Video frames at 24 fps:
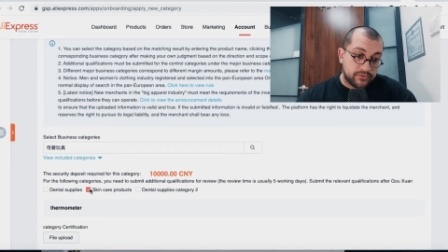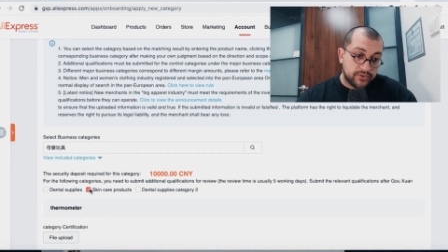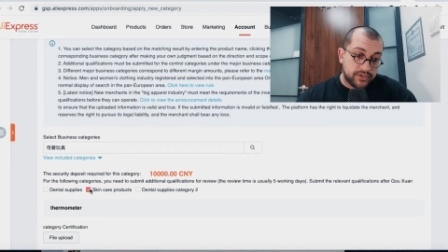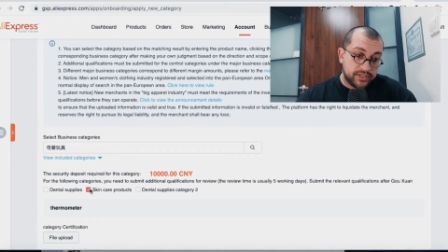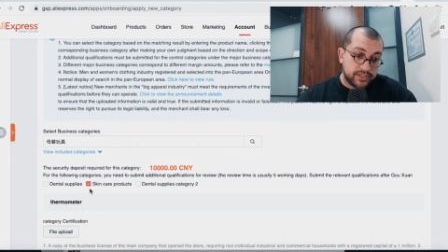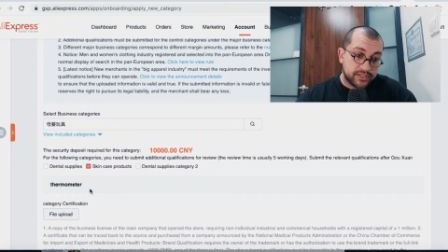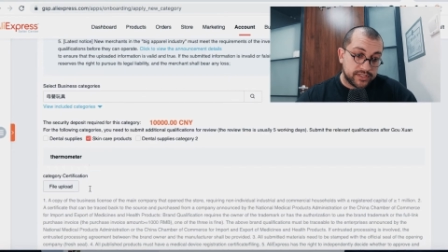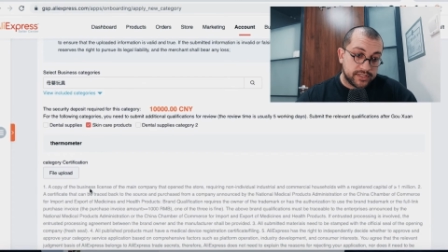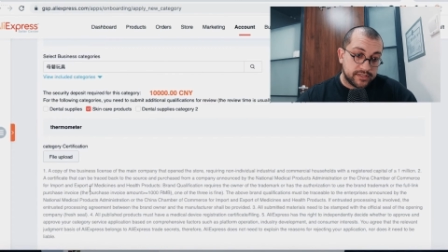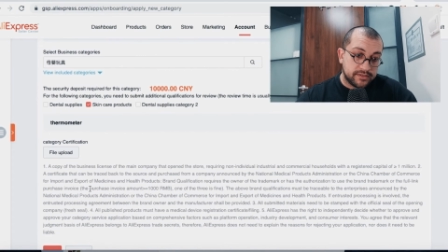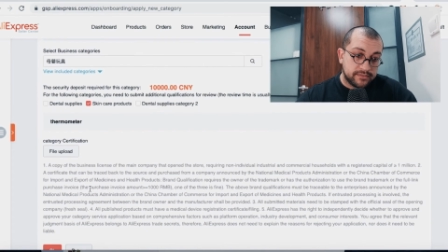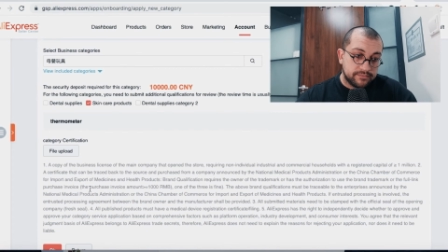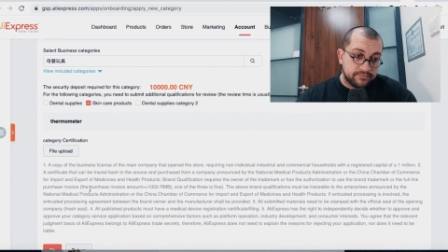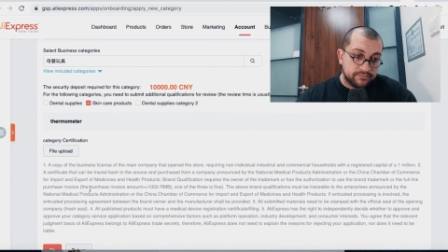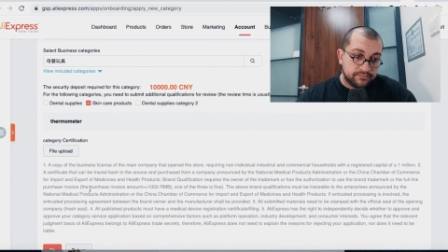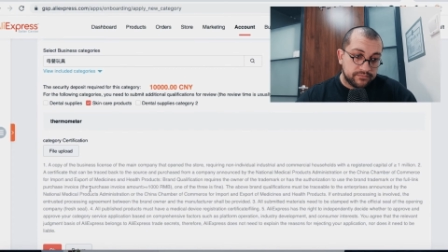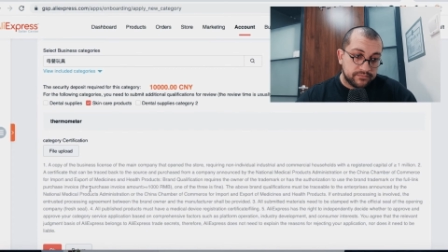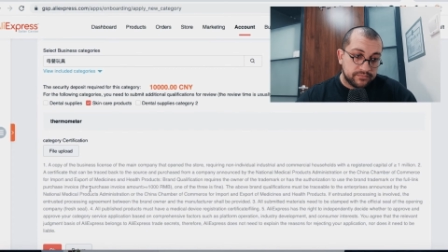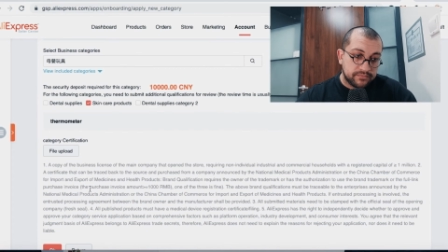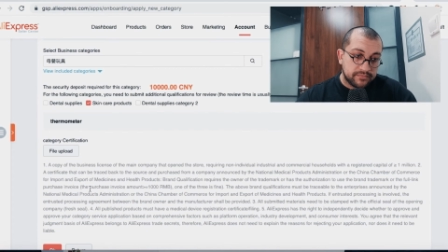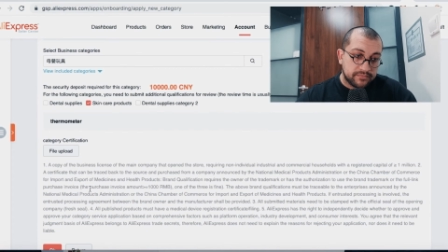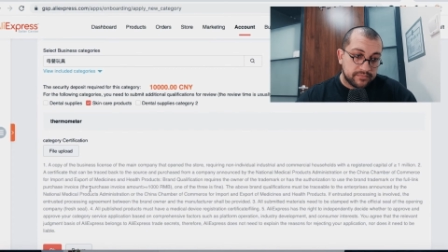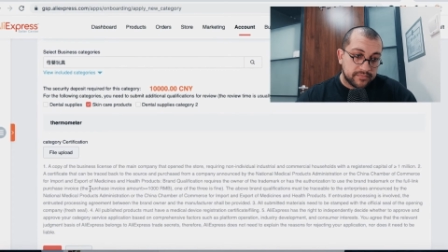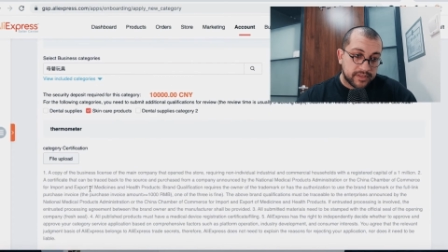reason
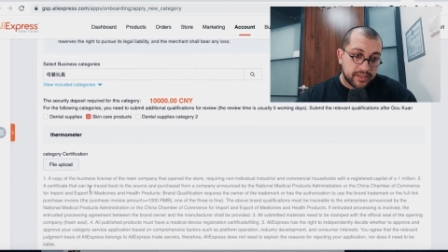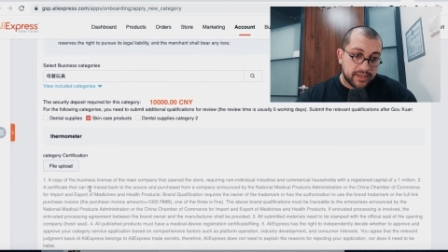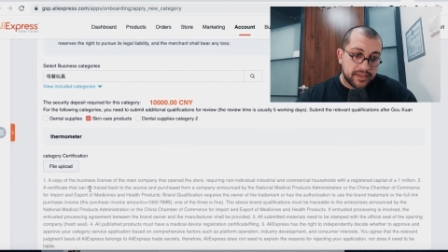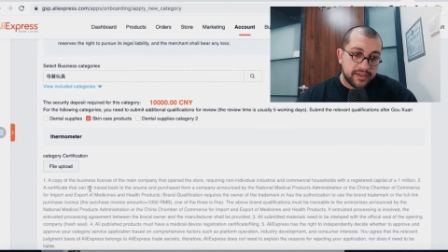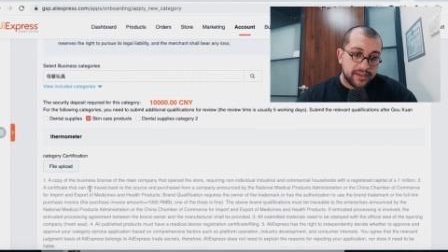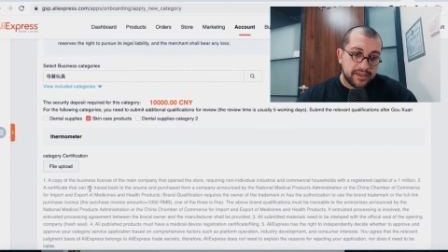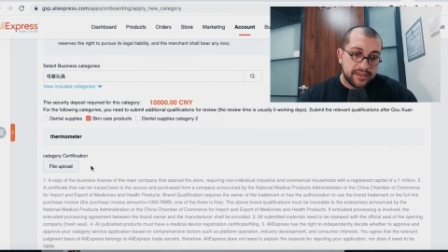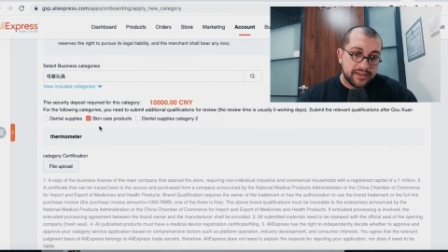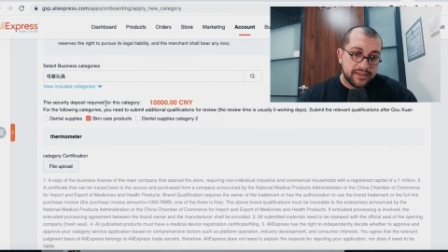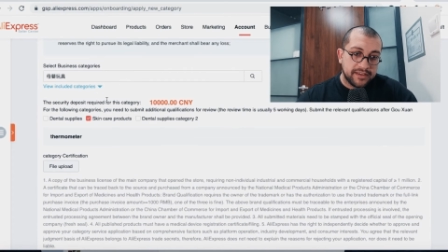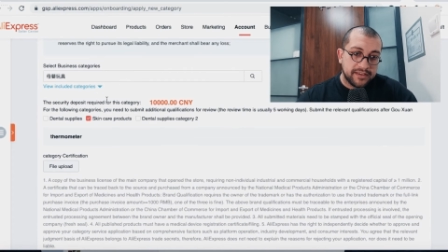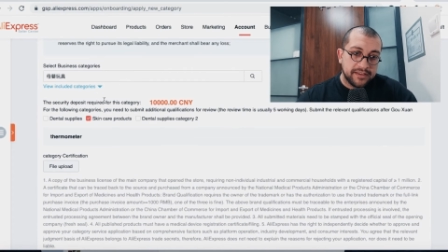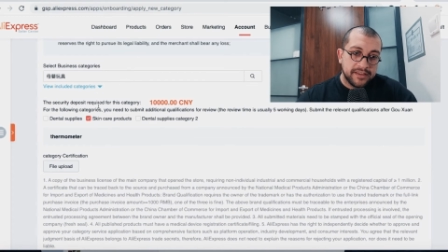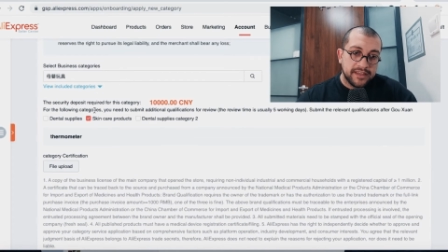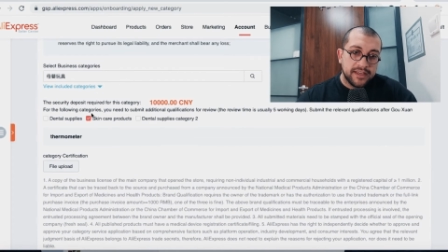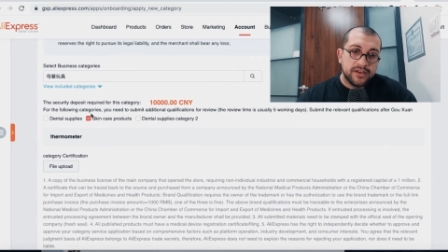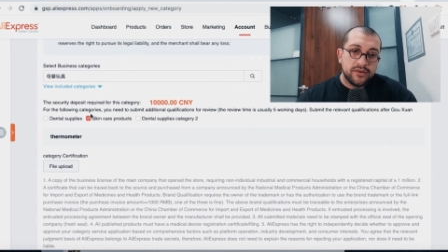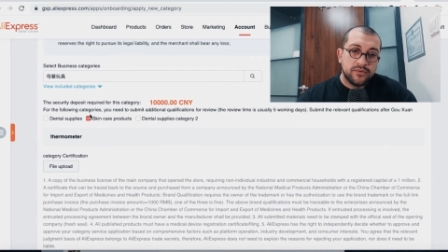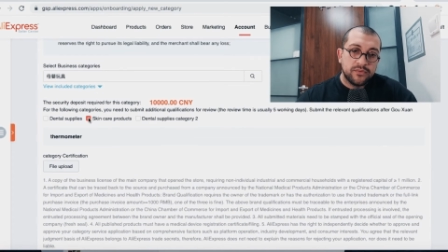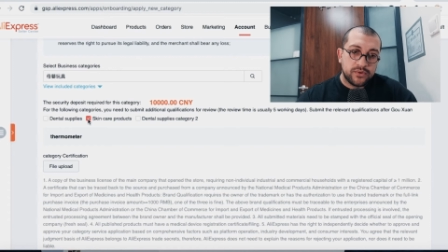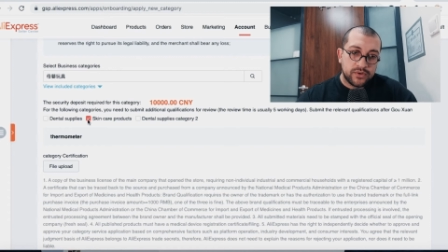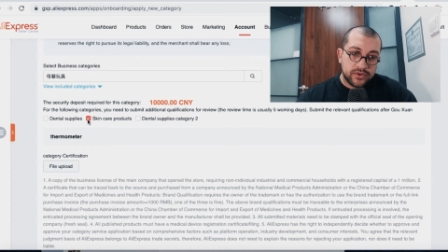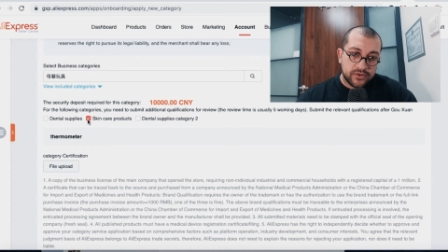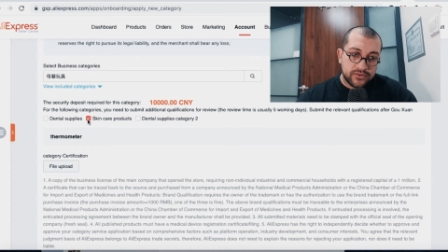
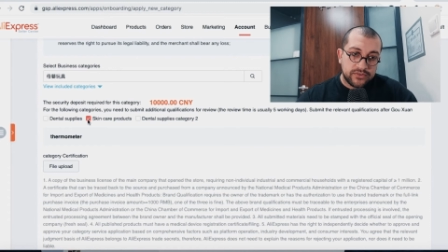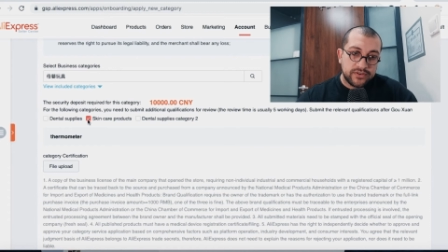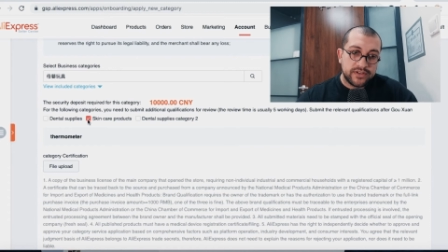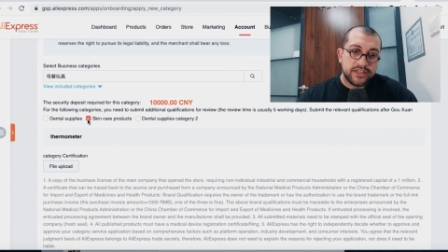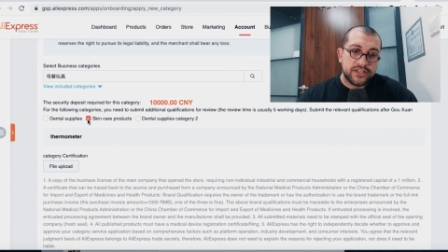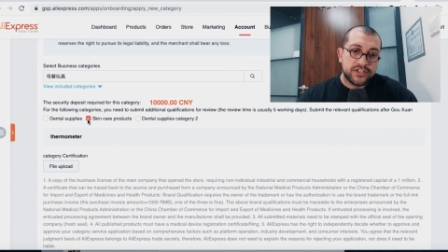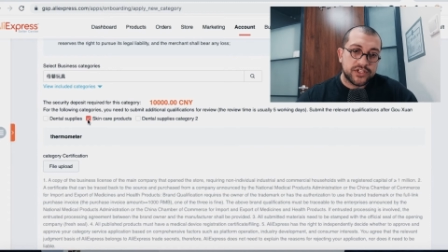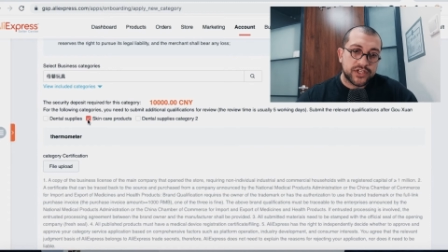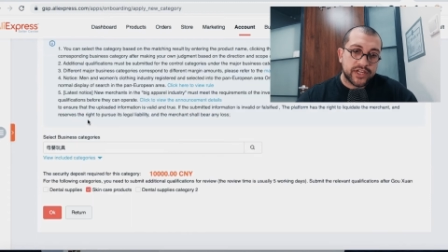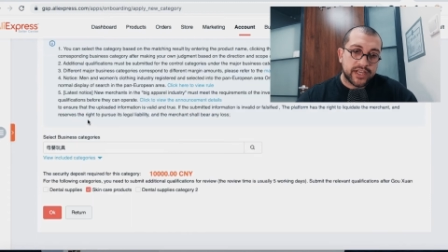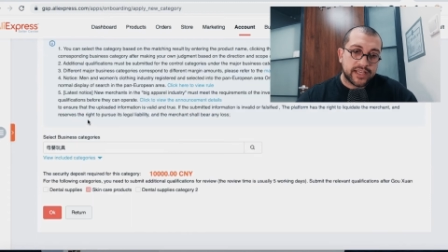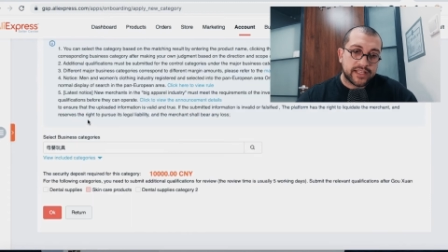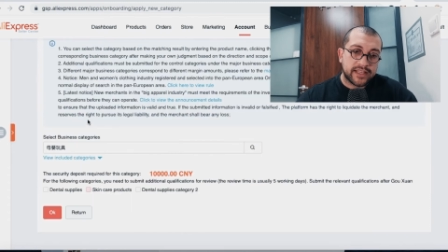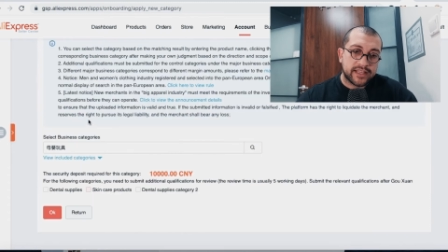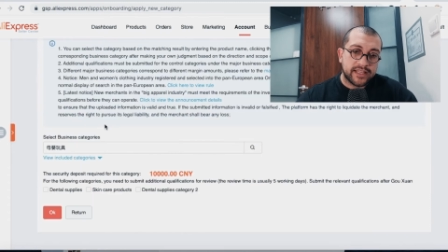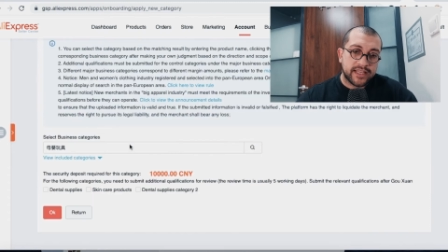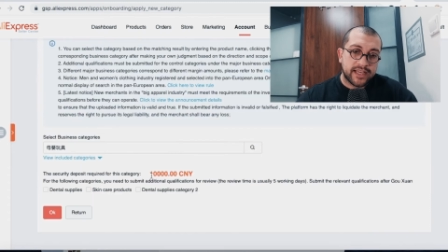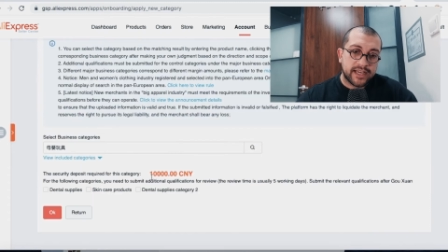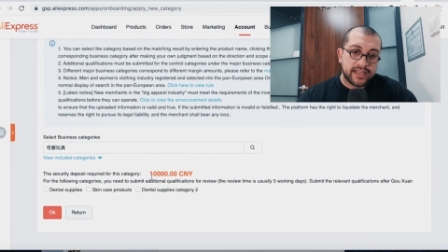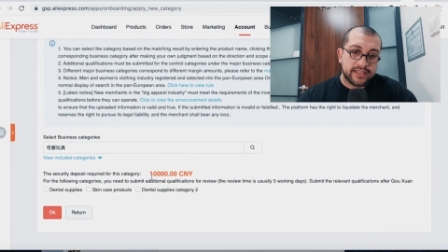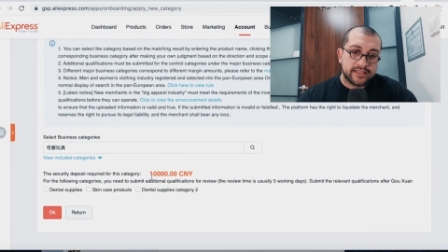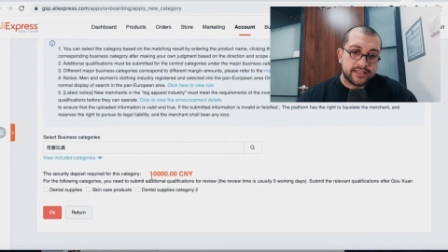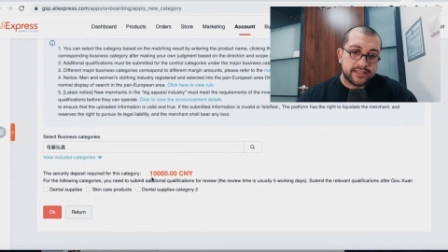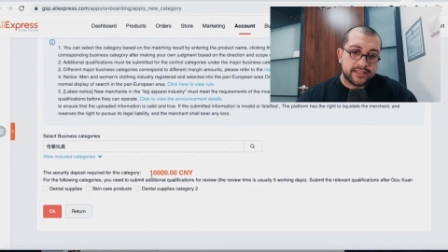we already checked
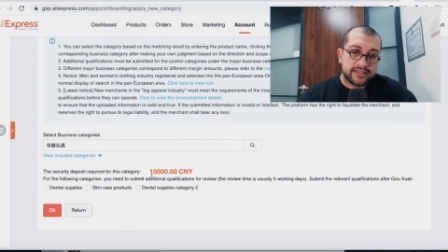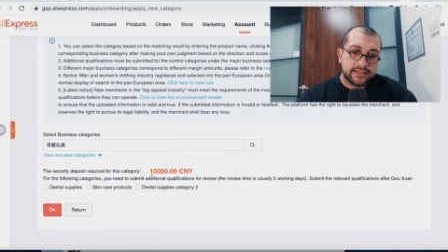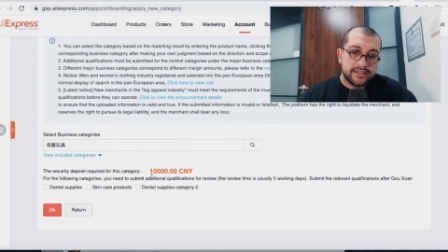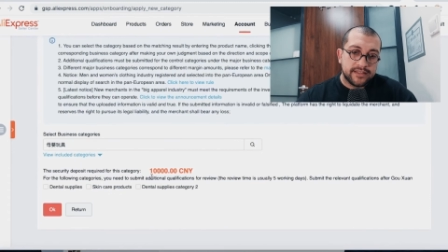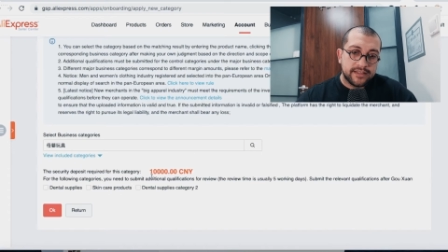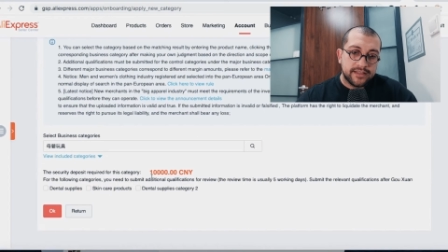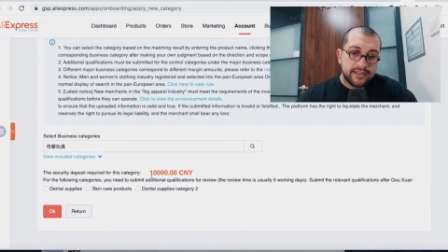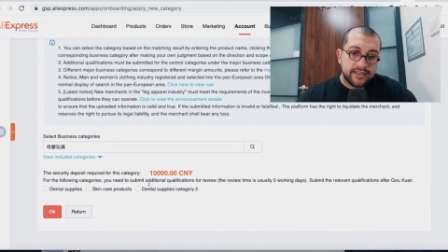that.